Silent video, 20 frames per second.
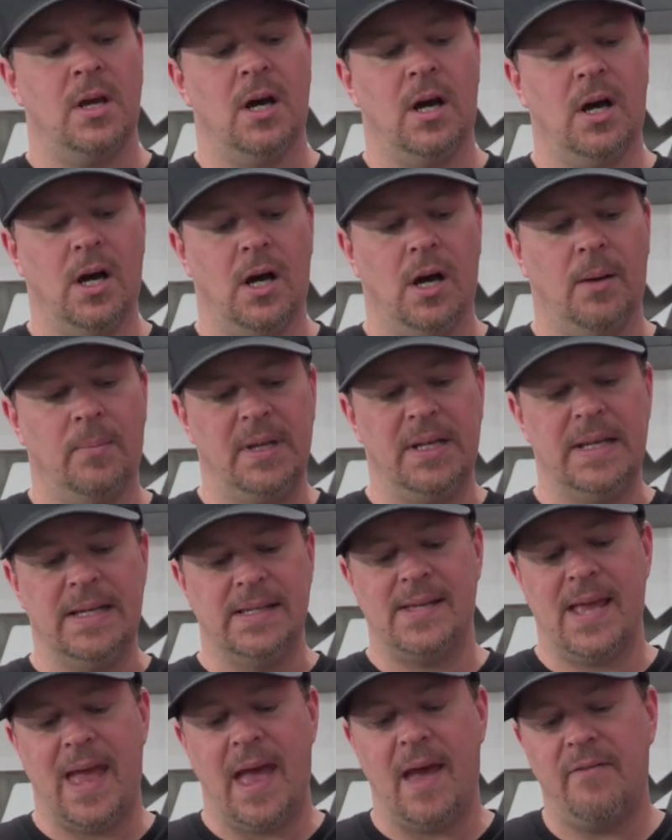It
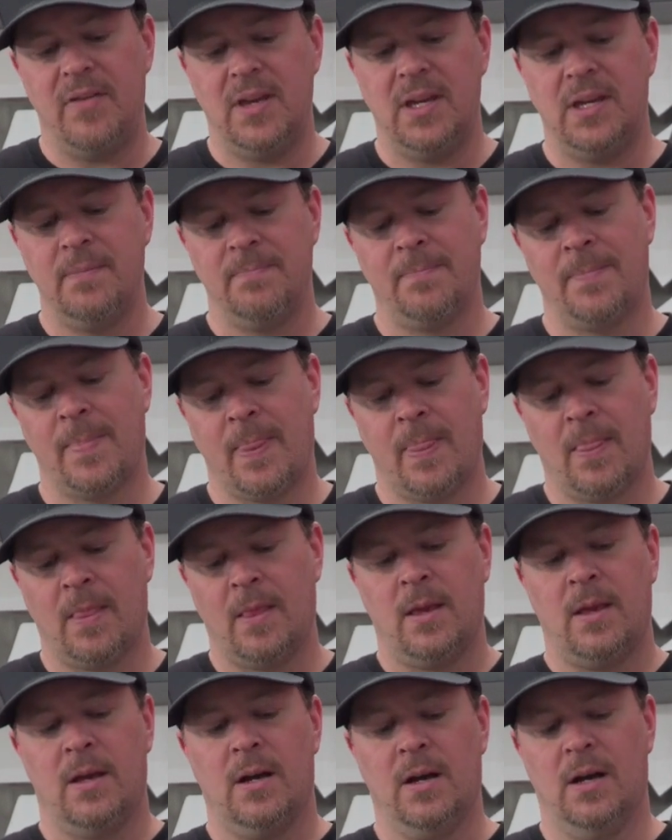is heavy,
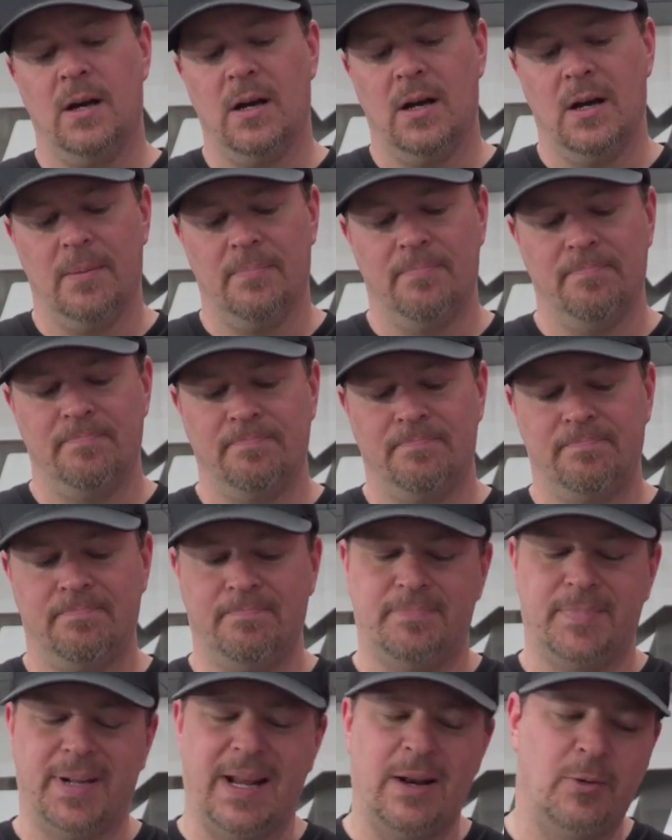but
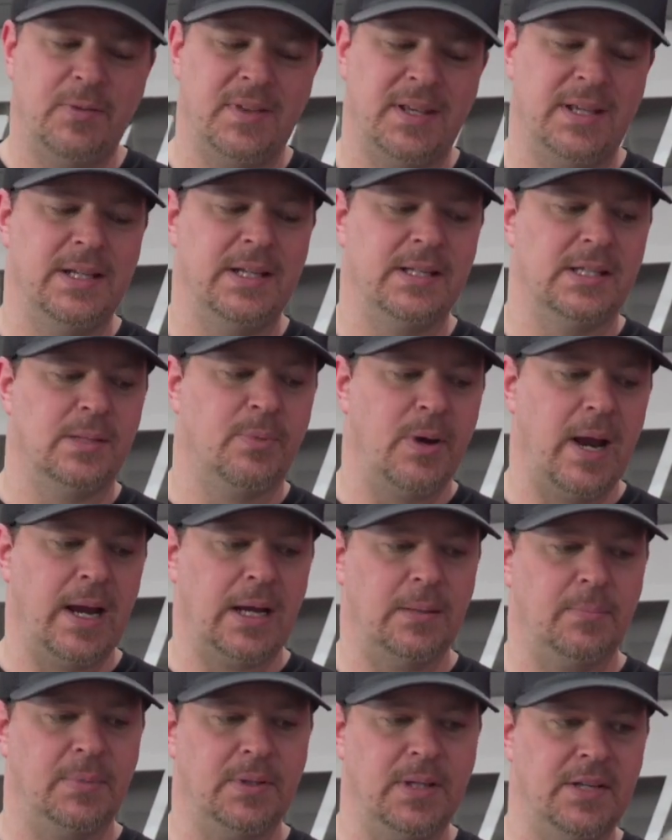I don't think it needs the
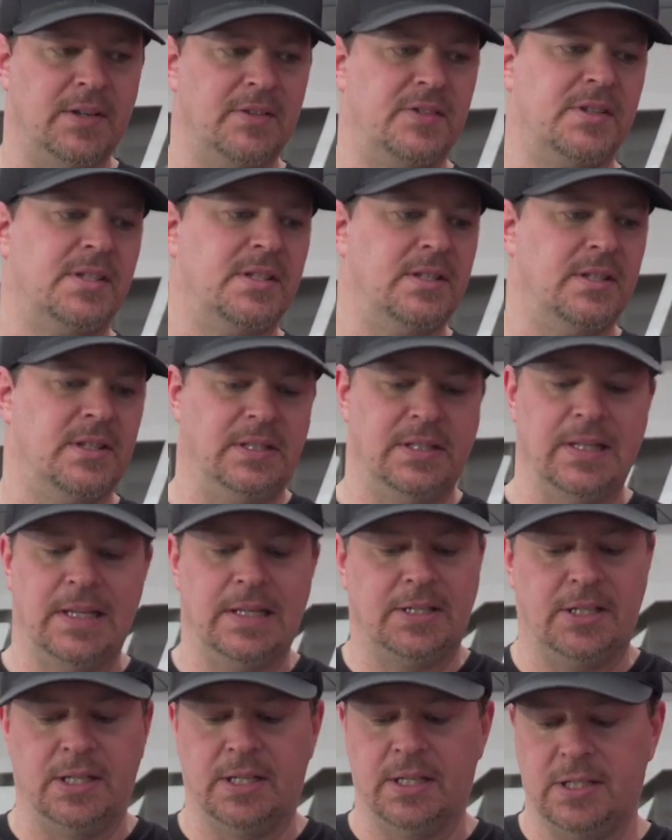bracket, but
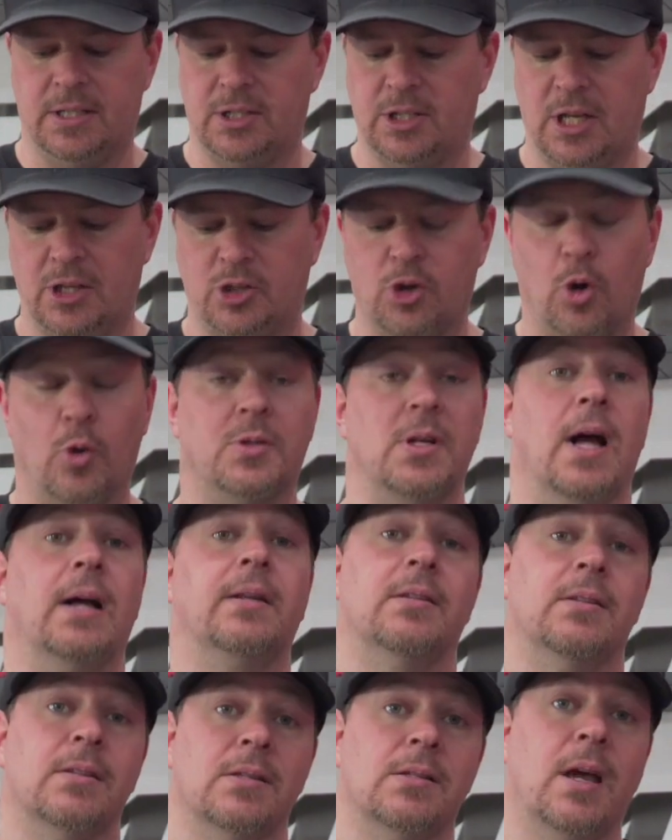they chose
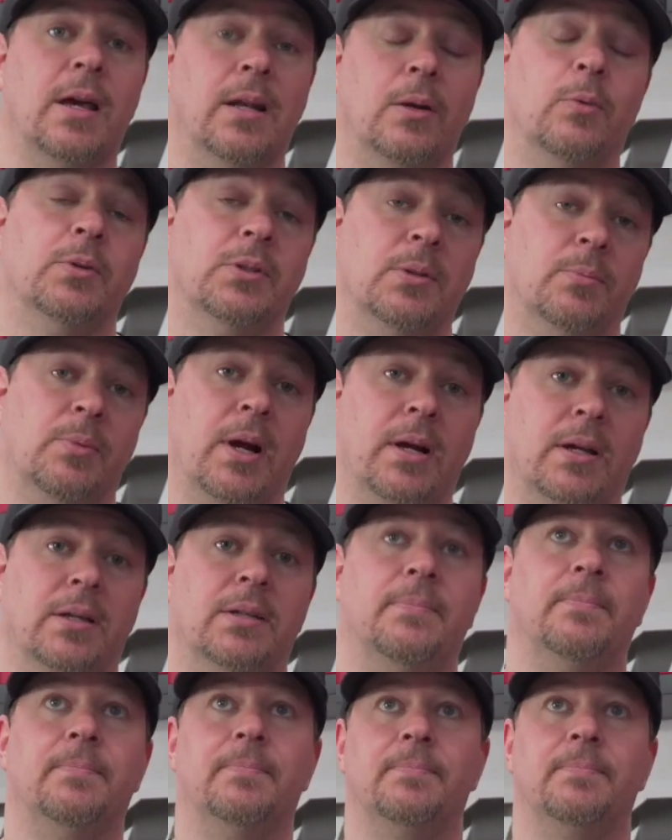not to design it with the bracket.